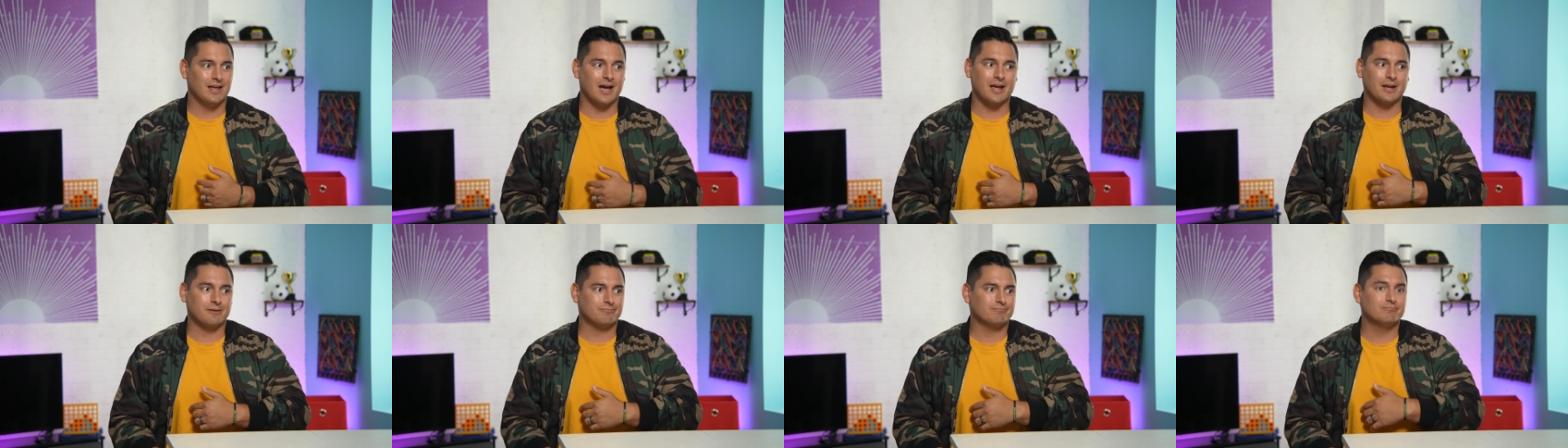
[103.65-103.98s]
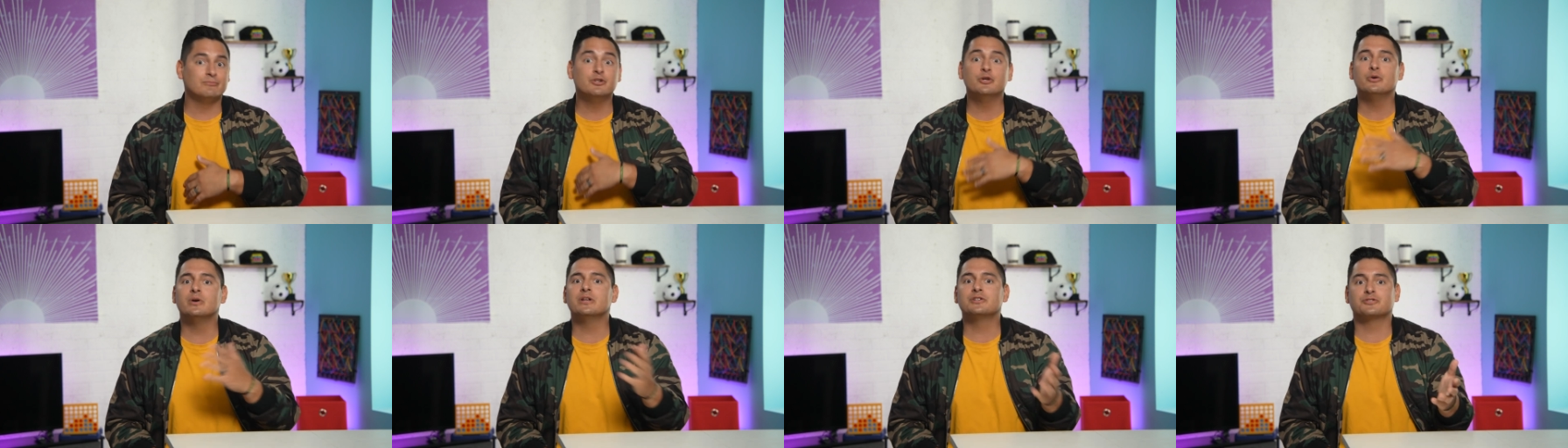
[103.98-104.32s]
like
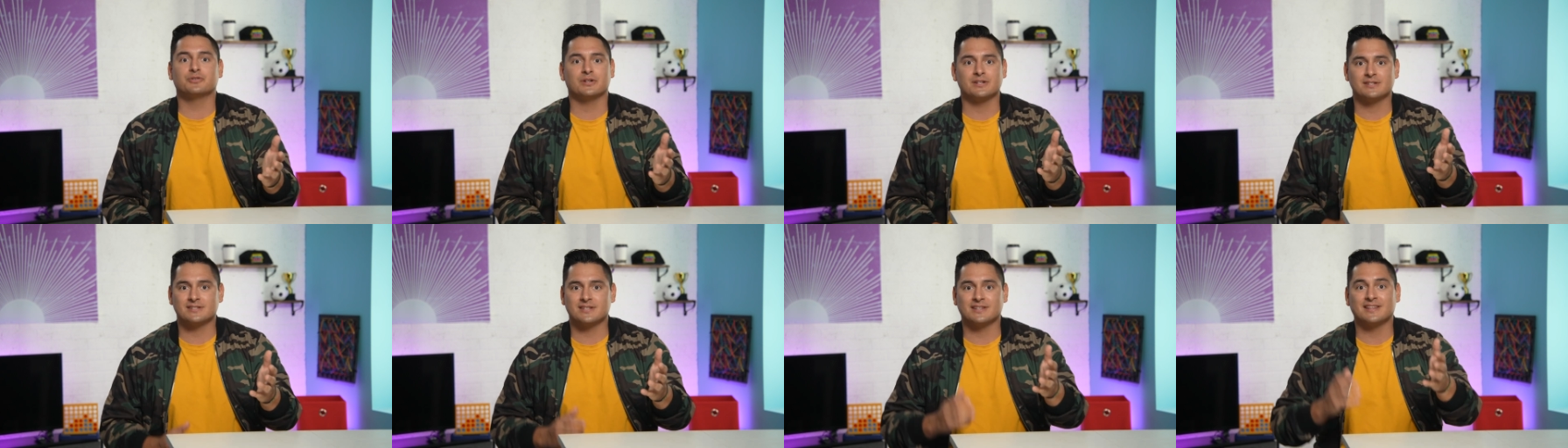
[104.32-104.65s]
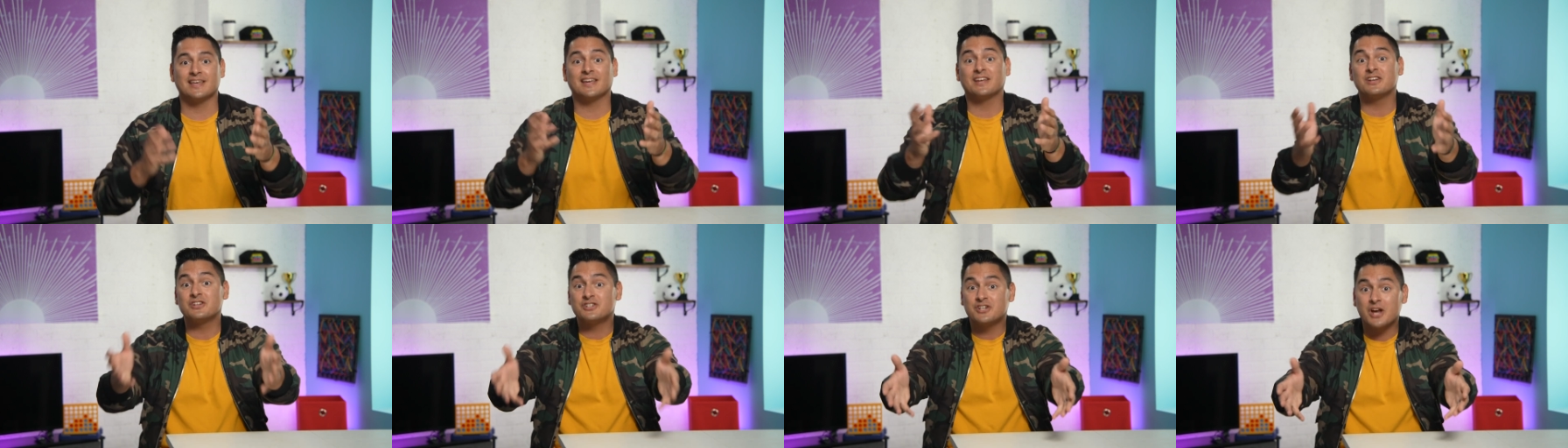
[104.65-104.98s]
new interests that
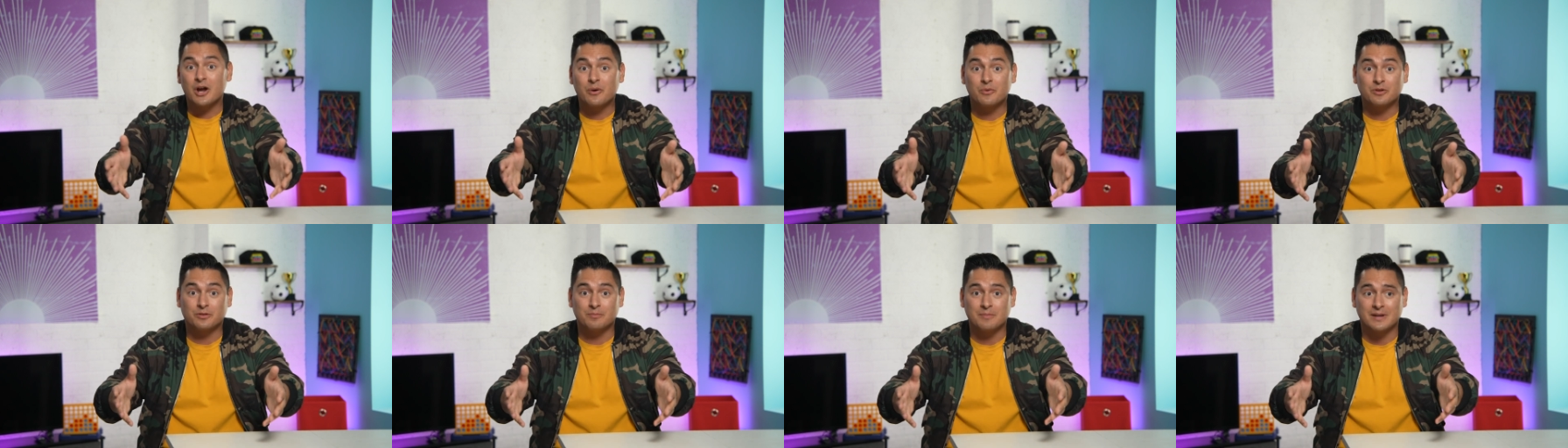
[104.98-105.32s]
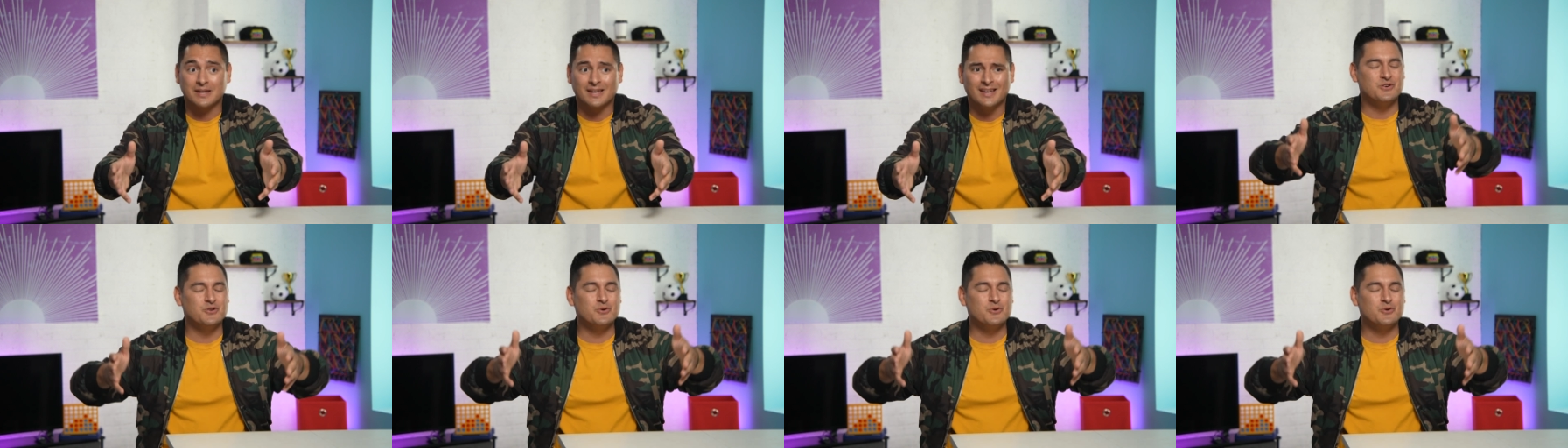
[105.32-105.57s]
they can share with me,